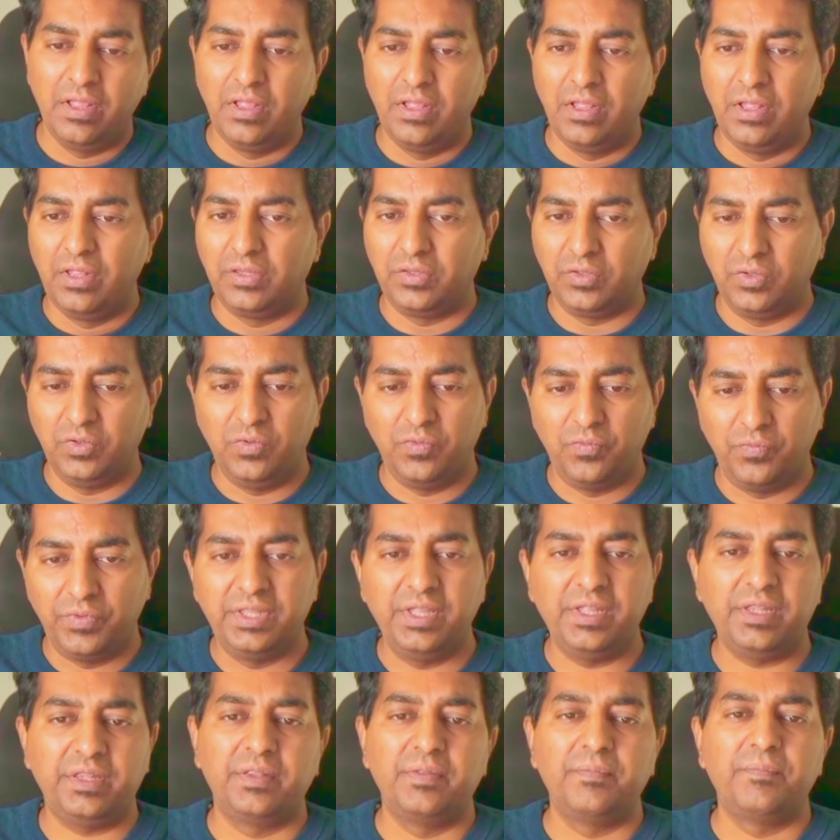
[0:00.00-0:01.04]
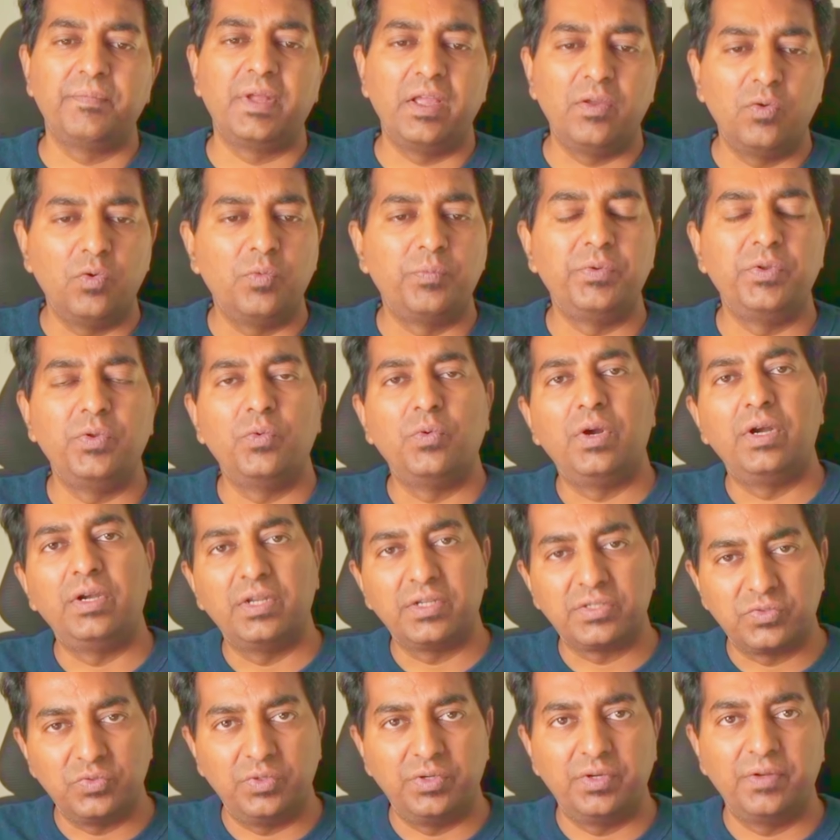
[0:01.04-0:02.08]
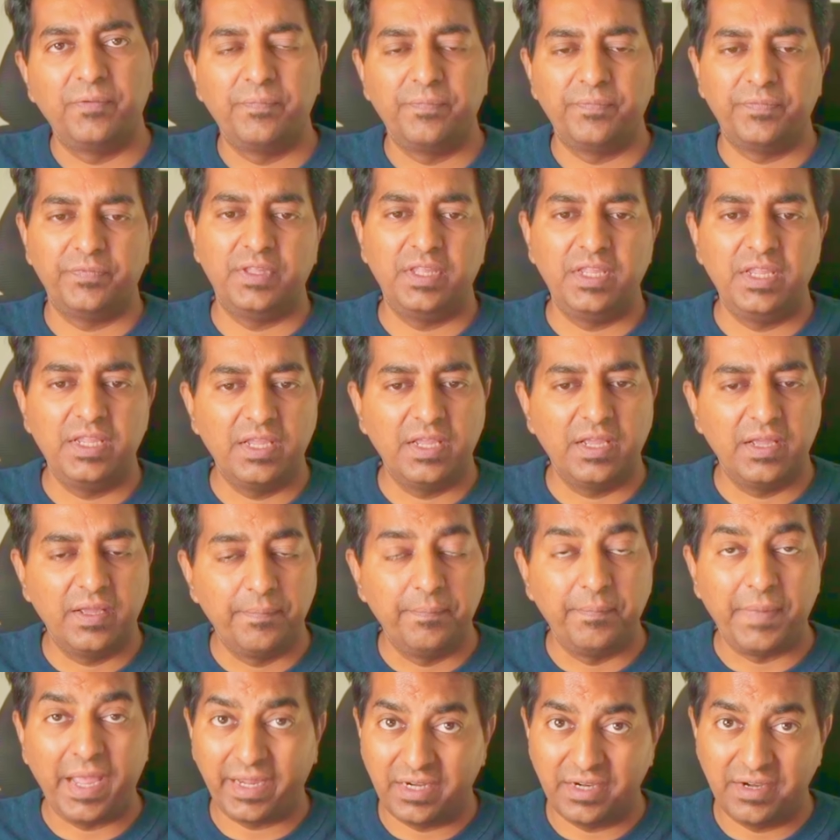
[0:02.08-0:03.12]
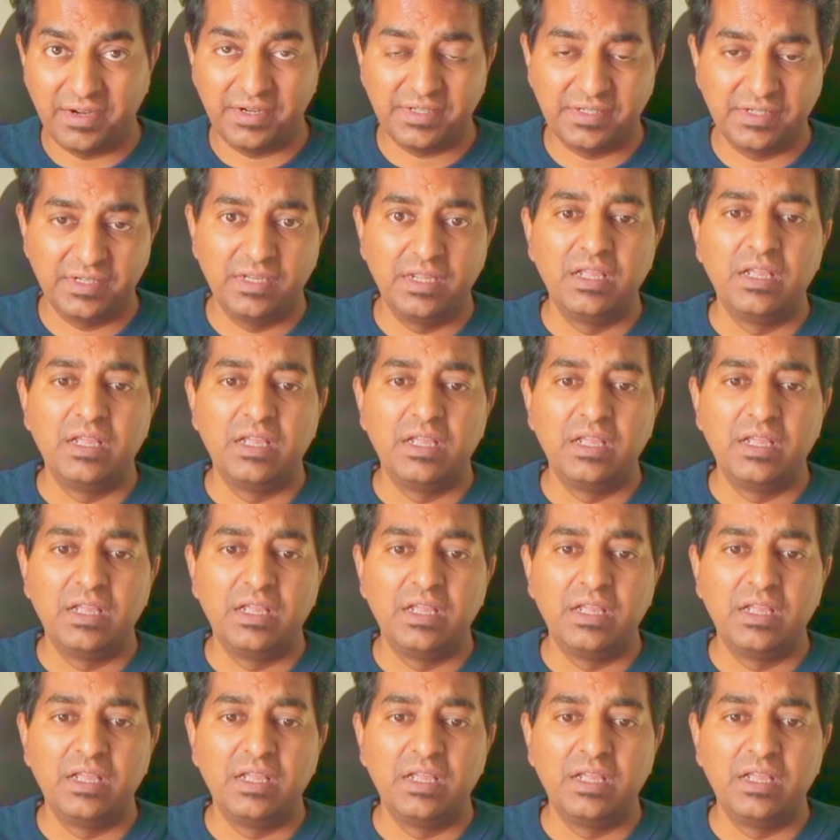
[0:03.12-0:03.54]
So with this, I hope you understood the MAC address.